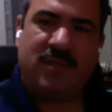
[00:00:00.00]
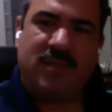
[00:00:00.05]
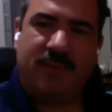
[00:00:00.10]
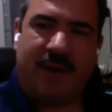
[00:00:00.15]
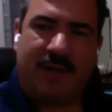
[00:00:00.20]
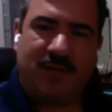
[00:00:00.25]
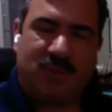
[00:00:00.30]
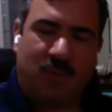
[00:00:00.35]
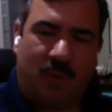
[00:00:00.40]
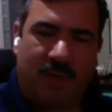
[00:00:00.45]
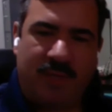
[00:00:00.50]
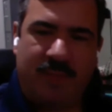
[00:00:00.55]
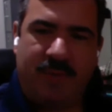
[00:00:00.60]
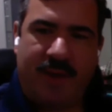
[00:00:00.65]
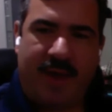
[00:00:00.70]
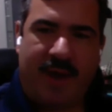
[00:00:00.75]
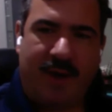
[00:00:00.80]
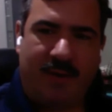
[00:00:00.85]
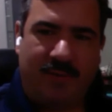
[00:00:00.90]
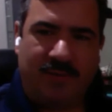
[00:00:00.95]
about 20
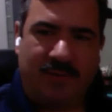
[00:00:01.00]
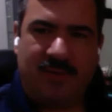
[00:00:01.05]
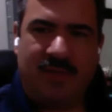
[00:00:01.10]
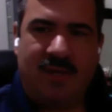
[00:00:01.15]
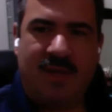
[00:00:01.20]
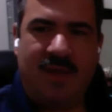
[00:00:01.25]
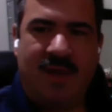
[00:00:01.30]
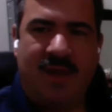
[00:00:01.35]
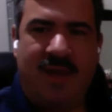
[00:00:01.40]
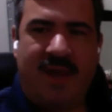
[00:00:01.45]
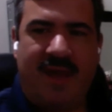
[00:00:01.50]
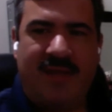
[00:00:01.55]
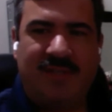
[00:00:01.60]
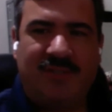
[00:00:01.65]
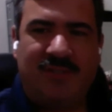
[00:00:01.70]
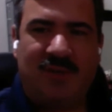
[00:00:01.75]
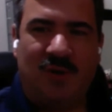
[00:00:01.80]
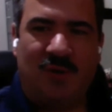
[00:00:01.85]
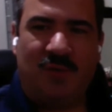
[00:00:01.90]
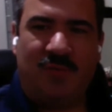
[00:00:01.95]
pounds. And
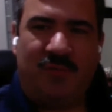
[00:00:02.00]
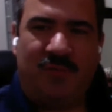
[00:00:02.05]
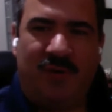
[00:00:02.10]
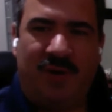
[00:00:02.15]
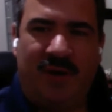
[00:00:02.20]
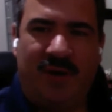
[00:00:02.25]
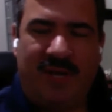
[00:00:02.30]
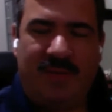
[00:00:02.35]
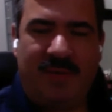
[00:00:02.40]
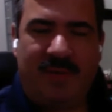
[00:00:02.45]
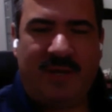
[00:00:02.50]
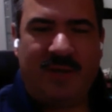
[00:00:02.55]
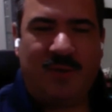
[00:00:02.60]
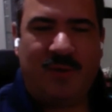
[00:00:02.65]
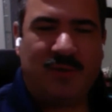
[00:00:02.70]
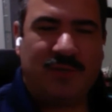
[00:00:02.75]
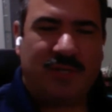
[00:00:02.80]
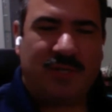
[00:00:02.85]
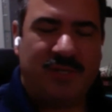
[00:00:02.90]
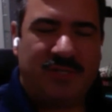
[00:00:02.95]
so for anybody
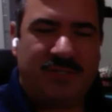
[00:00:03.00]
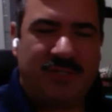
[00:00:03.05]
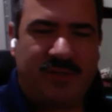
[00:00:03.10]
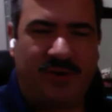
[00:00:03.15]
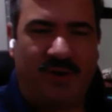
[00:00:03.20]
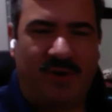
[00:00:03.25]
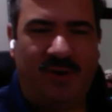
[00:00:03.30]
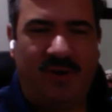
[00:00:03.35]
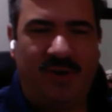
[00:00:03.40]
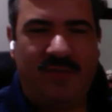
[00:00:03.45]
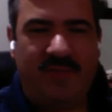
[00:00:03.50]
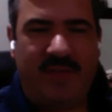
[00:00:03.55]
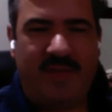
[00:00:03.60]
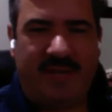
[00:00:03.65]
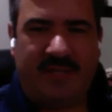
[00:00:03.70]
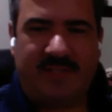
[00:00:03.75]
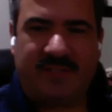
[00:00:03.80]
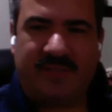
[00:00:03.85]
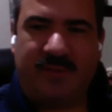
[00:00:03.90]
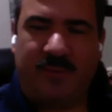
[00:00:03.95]
who's concerned that
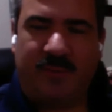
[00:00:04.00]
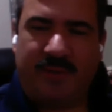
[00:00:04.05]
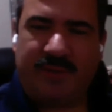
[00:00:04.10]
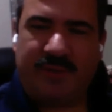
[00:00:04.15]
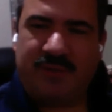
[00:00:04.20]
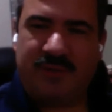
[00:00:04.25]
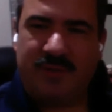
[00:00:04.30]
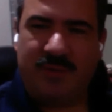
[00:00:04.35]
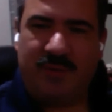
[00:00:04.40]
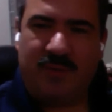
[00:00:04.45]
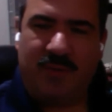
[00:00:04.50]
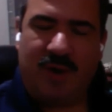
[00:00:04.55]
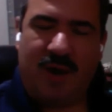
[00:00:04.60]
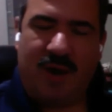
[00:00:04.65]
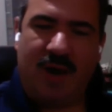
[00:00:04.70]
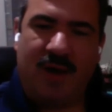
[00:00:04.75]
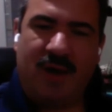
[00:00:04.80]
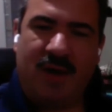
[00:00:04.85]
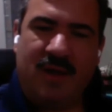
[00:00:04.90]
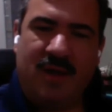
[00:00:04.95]
it's going to
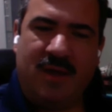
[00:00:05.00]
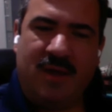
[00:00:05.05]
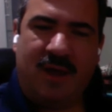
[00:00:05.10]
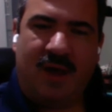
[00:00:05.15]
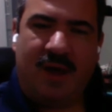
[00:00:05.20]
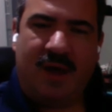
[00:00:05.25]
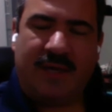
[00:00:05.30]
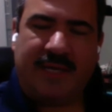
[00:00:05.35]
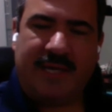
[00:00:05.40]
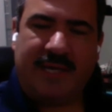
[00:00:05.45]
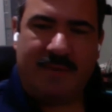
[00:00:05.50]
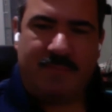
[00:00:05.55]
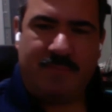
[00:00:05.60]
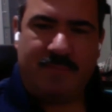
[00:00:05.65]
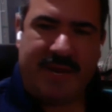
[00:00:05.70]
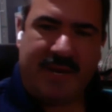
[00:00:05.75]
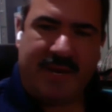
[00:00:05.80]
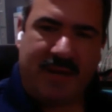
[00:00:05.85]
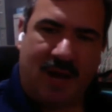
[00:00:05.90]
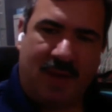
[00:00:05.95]
get
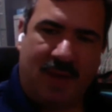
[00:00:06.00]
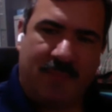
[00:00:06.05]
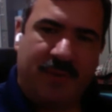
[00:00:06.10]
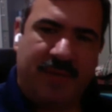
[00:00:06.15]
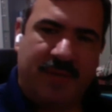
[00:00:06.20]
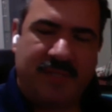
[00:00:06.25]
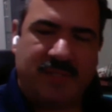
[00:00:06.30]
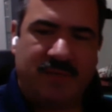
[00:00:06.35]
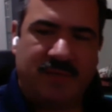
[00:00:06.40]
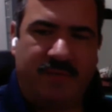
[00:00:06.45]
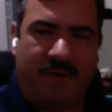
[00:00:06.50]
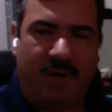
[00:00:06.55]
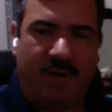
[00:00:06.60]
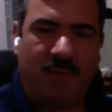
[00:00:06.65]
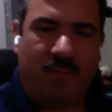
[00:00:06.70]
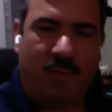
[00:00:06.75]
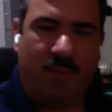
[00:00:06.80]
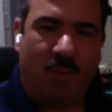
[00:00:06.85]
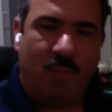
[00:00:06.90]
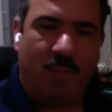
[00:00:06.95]
beat up, it's a
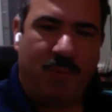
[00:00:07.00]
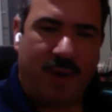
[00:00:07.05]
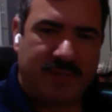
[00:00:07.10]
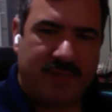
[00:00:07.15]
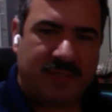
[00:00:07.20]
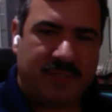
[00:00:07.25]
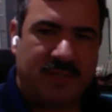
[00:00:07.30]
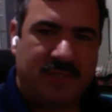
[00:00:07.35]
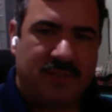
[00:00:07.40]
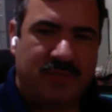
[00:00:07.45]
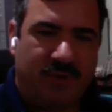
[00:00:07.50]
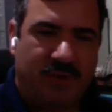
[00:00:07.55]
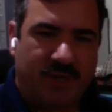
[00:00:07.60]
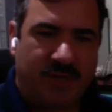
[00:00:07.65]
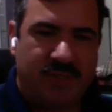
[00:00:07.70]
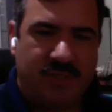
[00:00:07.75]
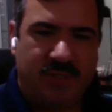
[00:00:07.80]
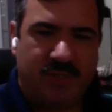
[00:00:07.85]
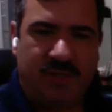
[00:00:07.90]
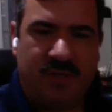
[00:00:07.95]
very robust
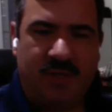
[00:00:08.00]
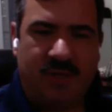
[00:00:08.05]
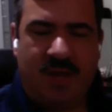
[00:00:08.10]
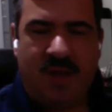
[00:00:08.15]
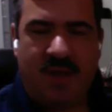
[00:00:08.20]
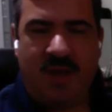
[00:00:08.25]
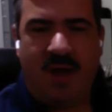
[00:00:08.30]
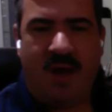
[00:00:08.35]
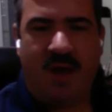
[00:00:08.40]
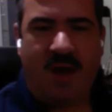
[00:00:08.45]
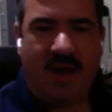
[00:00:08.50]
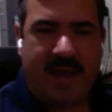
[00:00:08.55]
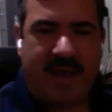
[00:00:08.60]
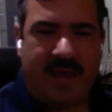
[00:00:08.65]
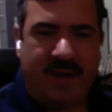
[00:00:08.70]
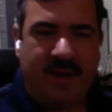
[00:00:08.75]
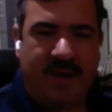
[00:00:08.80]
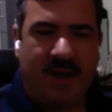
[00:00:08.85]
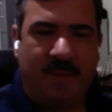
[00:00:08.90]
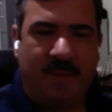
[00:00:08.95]
construction. And